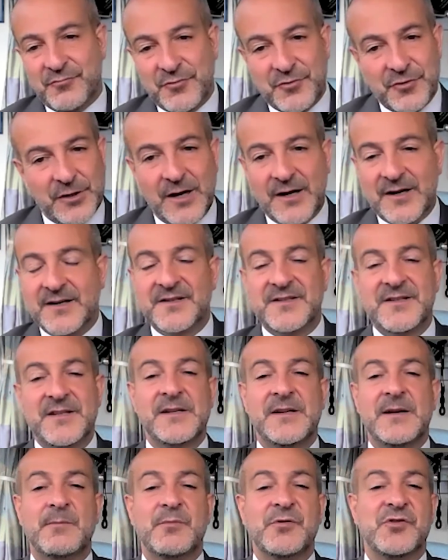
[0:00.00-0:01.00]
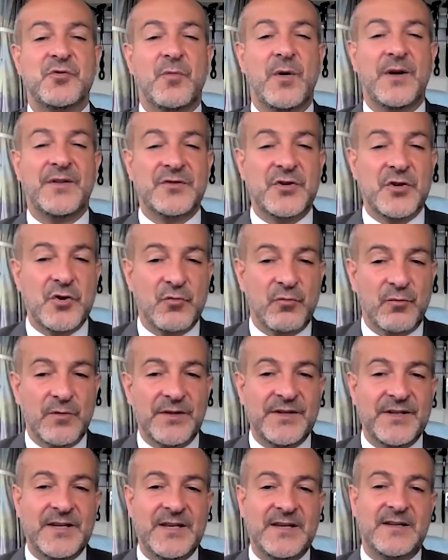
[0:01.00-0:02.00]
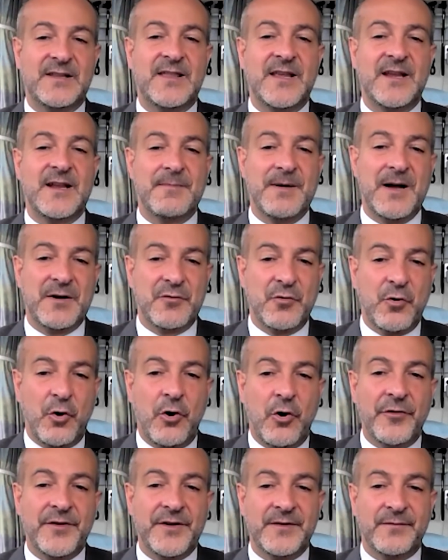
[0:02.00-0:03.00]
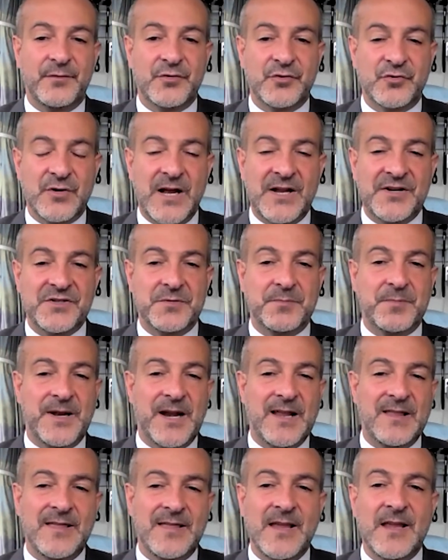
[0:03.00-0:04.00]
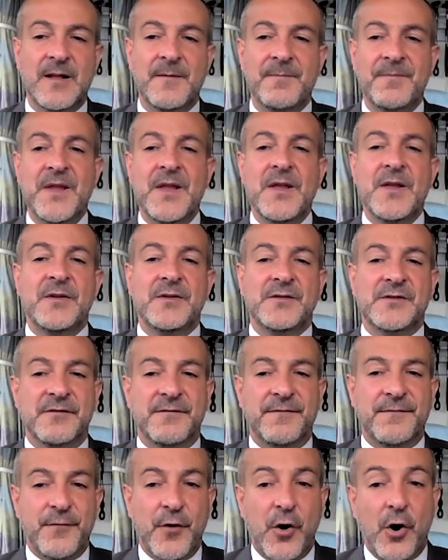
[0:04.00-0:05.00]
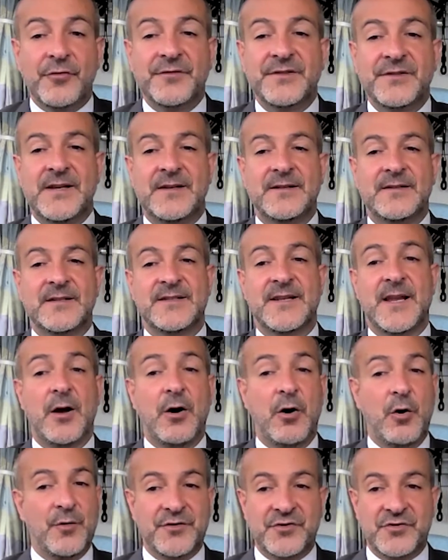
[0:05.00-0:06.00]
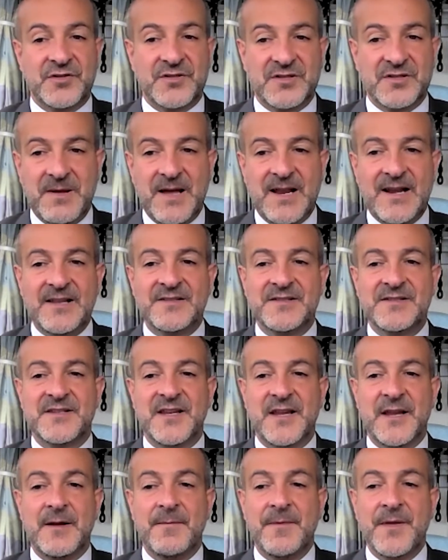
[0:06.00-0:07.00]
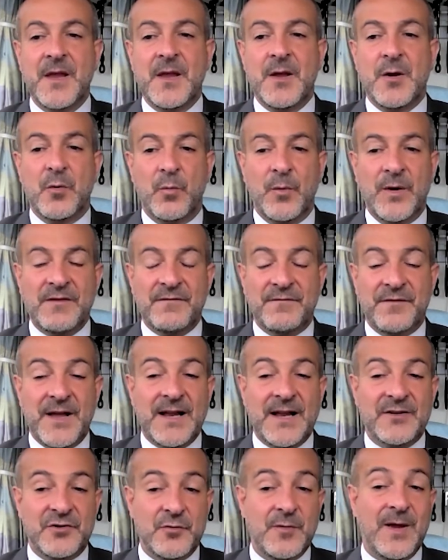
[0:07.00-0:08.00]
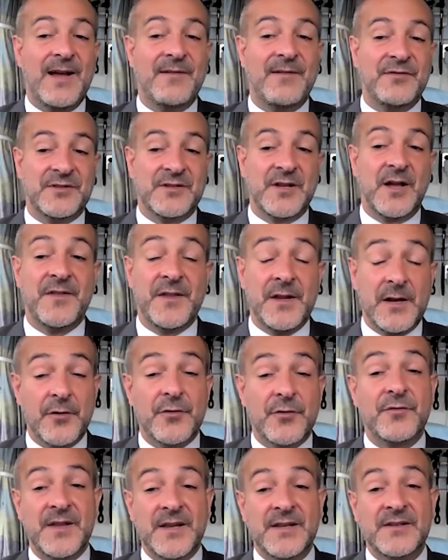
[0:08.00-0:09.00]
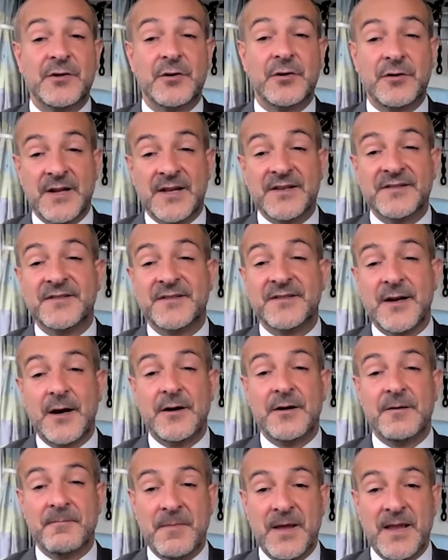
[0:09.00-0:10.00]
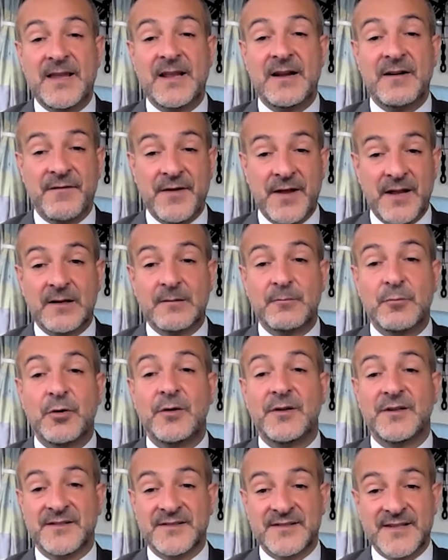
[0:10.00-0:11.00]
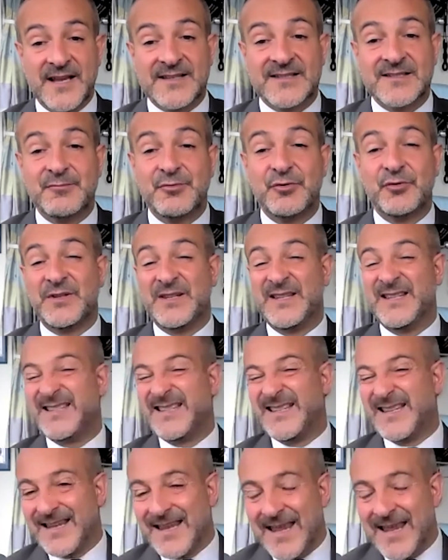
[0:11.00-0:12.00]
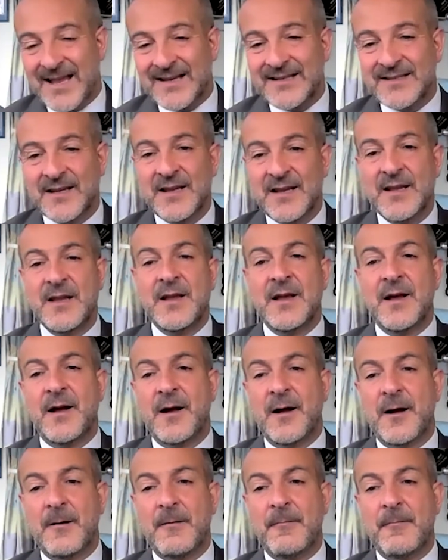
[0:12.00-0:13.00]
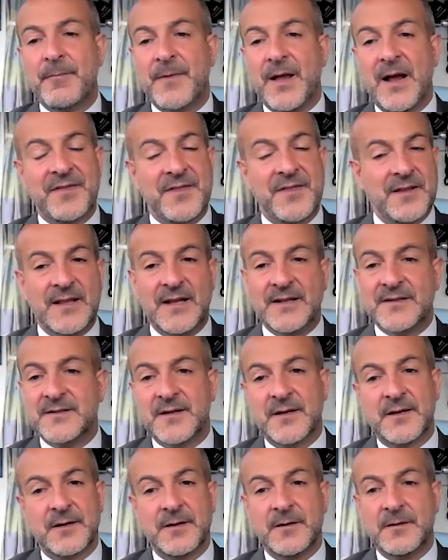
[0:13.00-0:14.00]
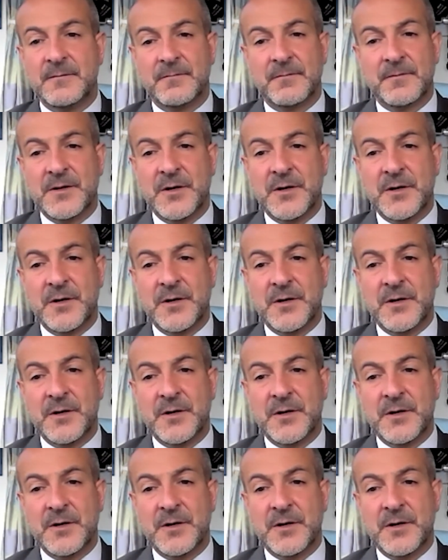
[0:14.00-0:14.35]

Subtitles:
you're not going to see the numbers you want. So you really need to think about all the different strategies. But I think defaulting to say, oh, it's just about hesitancy, when in fact you haven't done the other things that are necessary to make it available, accessible, easy to get, I think that's a